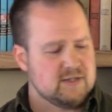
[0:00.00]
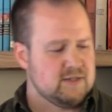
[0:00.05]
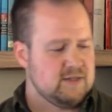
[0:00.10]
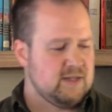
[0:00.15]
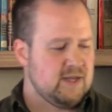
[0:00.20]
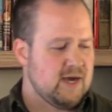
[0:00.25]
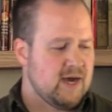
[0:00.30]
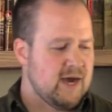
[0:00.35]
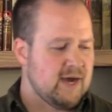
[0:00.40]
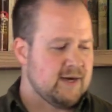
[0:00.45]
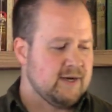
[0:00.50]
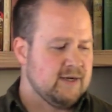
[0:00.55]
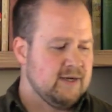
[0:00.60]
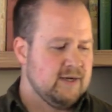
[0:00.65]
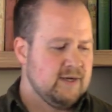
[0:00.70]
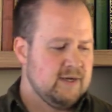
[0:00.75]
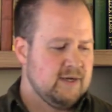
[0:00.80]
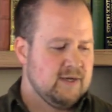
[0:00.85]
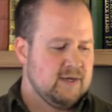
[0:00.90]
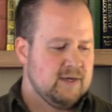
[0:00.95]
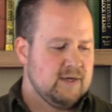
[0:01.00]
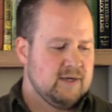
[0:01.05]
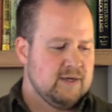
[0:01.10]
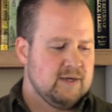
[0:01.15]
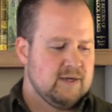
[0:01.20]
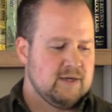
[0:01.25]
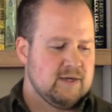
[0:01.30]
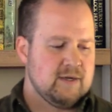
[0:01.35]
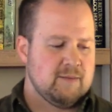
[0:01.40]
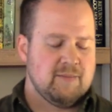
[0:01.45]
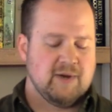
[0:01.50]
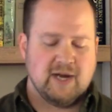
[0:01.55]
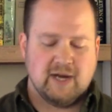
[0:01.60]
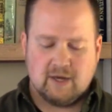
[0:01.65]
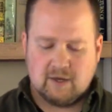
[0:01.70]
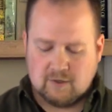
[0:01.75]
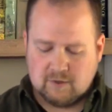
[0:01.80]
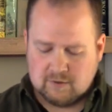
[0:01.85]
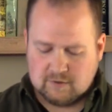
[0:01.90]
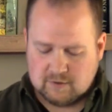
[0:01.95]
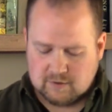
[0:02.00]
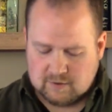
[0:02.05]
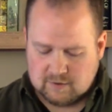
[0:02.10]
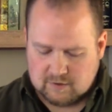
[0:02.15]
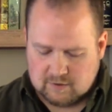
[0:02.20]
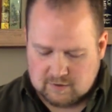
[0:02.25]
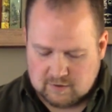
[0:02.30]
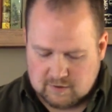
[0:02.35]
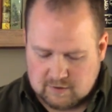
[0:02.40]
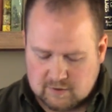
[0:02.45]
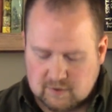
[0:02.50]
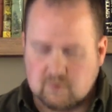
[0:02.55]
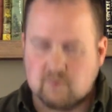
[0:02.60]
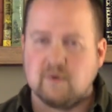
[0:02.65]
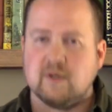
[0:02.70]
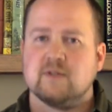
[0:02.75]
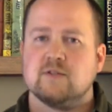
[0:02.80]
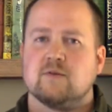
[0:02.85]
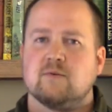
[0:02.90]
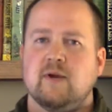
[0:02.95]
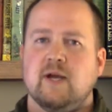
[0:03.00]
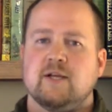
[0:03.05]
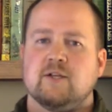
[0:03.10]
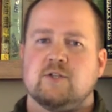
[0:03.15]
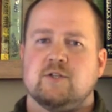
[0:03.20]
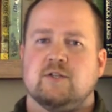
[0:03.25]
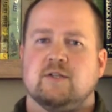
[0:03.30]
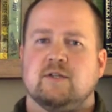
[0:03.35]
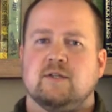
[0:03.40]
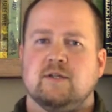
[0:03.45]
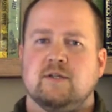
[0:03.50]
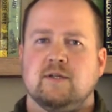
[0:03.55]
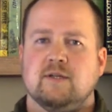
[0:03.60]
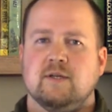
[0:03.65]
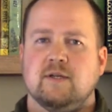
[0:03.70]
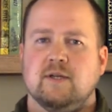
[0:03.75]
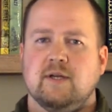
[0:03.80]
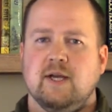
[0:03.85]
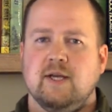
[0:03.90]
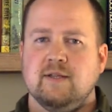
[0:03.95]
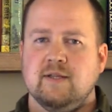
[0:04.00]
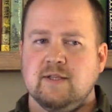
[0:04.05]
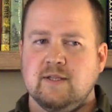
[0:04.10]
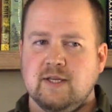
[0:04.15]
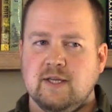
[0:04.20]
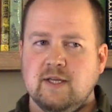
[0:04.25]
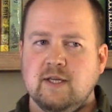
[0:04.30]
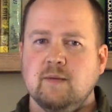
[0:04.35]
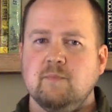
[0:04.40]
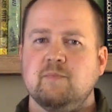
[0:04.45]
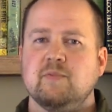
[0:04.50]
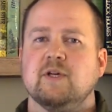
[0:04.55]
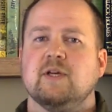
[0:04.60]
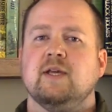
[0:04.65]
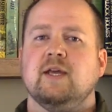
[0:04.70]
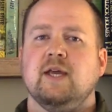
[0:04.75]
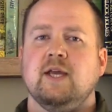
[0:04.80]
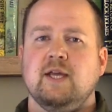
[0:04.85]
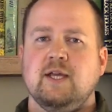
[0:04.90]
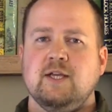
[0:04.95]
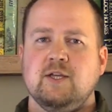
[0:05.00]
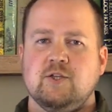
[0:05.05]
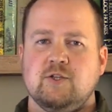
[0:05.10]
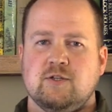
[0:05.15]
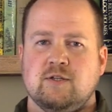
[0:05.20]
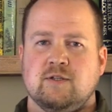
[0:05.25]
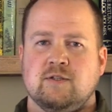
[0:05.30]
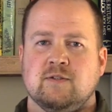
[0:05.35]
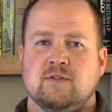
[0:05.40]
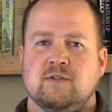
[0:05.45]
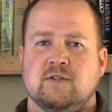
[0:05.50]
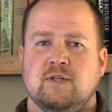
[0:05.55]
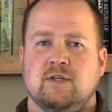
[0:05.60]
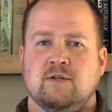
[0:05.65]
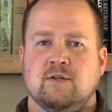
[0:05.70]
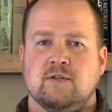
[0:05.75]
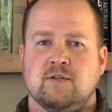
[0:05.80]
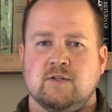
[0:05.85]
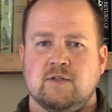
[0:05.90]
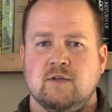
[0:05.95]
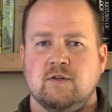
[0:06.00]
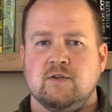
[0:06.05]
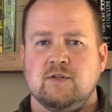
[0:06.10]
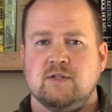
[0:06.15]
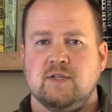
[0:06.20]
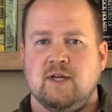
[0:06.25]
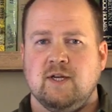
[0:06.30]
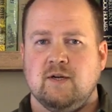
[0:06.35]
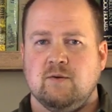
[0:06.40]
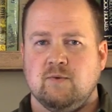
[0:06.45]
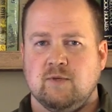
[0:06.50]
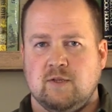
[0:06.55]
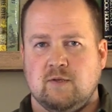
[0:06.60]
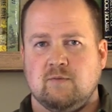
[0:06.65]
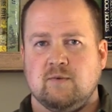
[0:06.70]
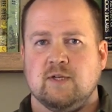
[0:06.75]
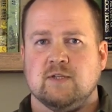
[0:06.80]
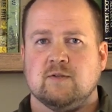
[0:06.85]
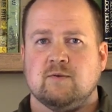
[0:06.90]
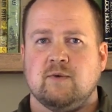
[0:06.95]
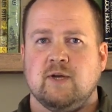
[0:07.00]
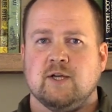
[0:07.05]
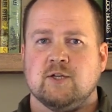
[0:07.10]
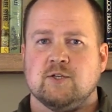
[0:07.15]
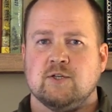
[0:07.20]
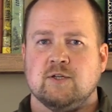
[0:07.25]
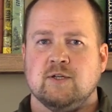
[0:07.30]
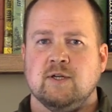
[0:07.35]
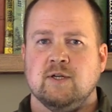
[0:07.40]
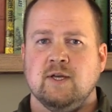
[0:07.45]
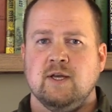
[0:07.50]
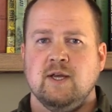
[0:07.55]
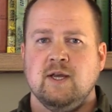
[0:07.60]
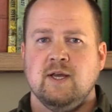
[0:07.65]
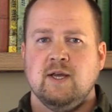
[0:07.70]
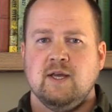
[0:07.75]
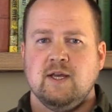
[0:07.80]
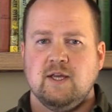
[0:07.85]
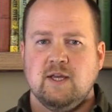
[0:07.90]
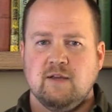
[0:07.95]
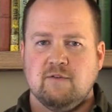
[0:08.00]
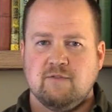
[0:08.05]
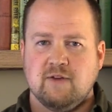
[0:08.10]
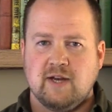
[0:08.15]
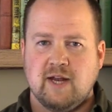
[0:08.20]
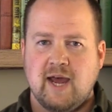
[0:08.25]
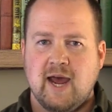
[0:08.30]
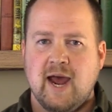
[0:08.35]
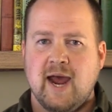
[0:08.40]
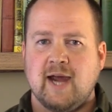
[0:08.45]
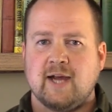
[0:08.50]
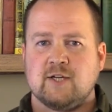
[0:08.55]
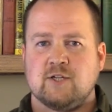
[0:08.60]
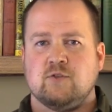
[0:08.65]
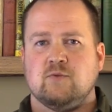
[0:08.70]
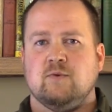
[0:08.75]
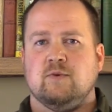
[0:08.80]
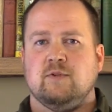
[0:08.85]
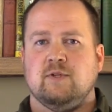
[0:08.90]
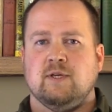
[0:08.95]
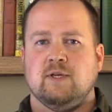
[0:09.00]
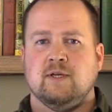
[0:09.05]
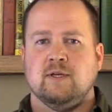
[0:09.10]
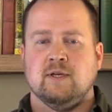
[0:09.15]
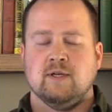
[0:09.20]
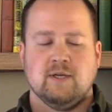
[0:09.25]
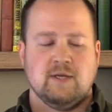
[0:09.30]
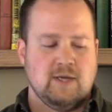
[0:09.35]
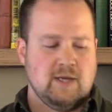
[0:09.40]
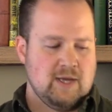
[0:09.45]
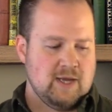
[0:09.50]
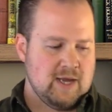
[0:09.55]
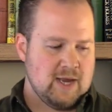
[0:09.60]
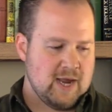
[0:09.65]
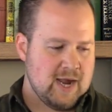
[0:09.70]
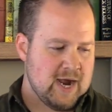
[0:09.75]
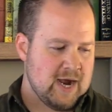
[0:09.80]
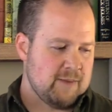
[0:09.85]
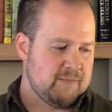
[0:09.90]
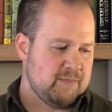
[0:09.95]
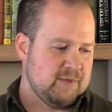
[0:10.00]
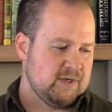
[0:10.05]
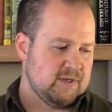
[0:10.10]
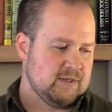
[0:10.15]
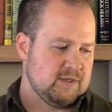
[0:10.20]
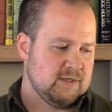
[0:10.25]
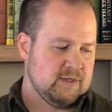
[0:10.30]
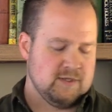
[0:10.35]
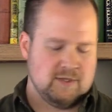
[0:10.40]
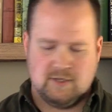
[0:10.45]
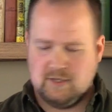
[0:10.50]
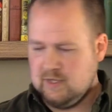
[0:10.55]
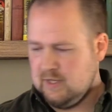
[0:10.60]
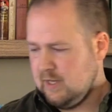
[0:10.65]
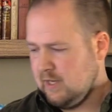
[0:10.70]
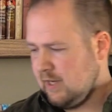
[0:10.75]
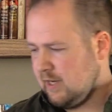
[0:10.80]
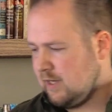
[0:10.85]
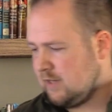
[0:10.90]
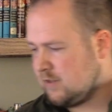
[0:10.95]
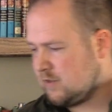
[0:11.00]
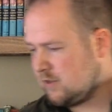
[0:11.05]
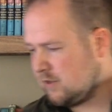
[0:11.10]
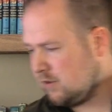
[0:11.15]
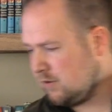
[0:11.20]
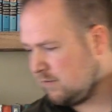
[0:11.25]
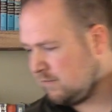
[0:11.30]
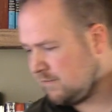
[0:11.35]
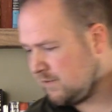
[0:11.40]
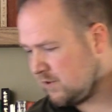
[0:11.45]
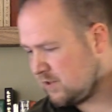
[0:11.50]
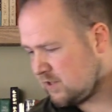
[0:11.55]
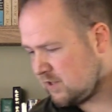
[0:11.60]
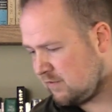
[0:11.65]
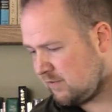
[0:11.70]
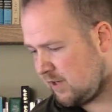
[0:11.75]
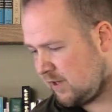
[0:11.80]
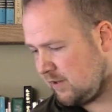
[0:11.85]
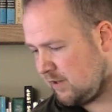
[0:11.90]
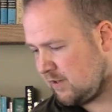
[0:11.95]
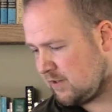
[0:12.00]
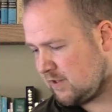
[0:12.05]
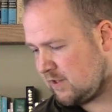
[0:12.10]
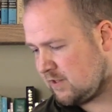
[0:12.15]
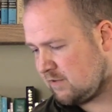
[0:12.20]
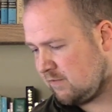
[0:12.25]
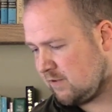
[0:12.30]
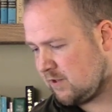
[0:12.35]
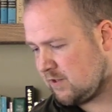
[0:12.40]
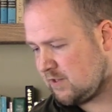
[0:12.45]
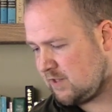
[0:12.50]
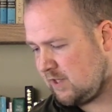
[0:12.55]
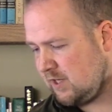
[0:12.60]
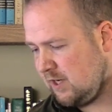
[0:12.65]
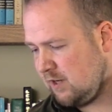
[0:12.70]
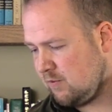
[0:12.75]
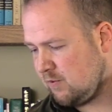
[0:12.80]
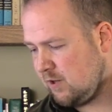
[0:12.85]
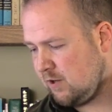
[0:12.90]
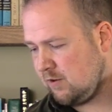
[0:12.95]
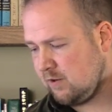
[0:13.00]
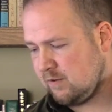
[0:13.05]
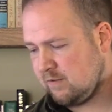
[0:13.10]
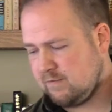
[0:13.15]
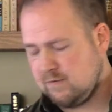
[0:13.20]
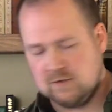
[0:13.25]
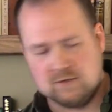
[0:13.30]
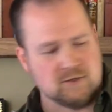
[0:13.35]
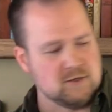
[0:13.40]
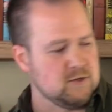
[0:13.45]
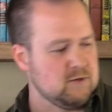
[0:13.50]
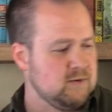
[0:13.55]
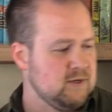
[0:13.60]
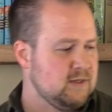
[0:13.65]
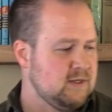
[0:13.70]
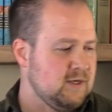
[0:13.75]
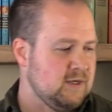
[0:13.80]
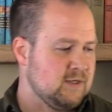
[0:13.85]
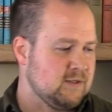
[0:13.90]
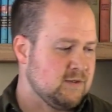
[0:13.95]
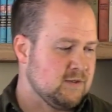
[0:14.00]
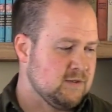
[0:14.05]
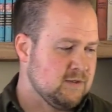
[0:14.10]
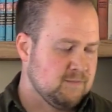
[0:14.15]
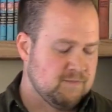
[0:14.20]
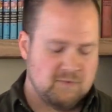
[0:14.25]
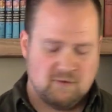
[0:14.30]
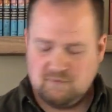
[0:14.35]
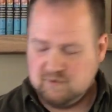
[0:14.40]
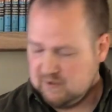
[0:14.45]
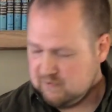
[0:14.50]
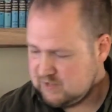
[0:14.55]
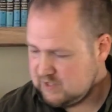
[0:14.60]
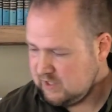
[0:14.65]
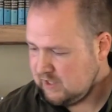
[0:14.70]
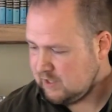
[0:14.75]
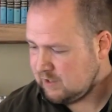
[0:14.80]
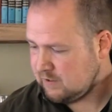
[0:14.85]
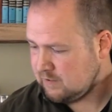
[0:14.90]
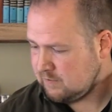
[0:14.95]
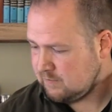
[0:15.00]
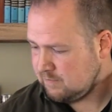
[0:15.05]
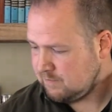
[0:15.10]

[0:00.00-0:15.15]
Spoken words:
a lot about the resurrection and then the implications that are associated with the resurrection if it actually happened. And so, first of all, there's this verse that he wrote in 1 Corinthians 15,